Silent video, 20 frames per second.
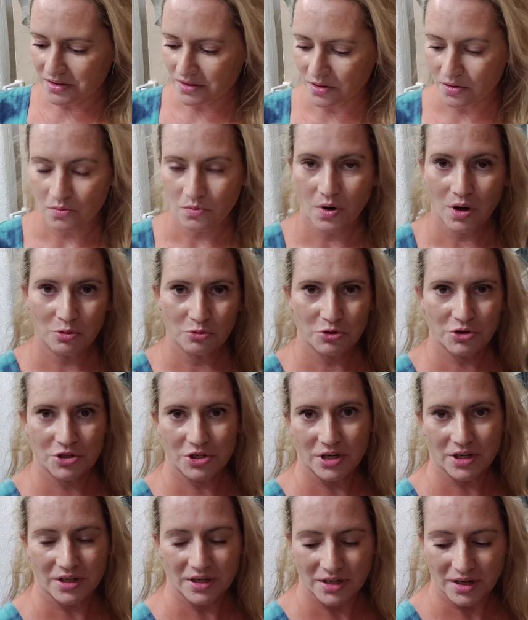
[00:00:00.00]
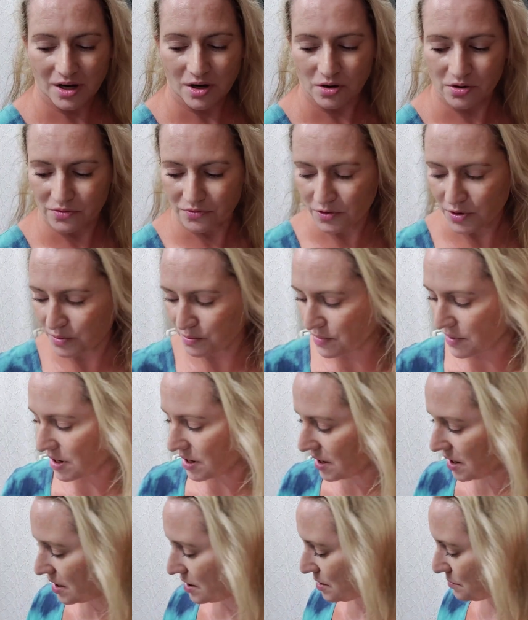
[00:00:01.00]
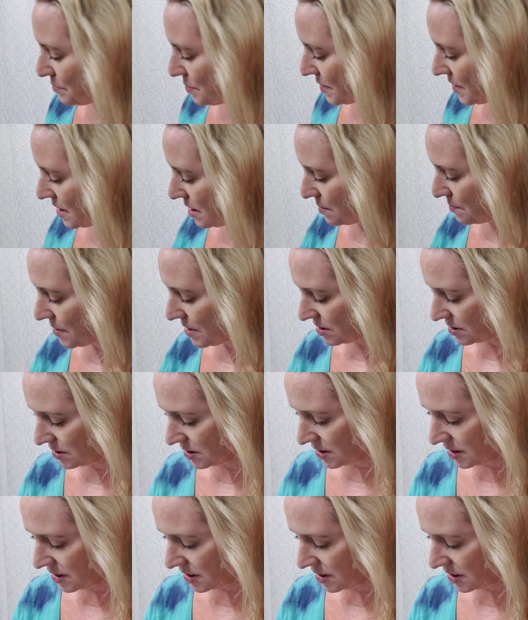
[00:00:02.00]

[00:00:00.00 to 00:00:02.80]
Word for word: So well worth checking out from Abib.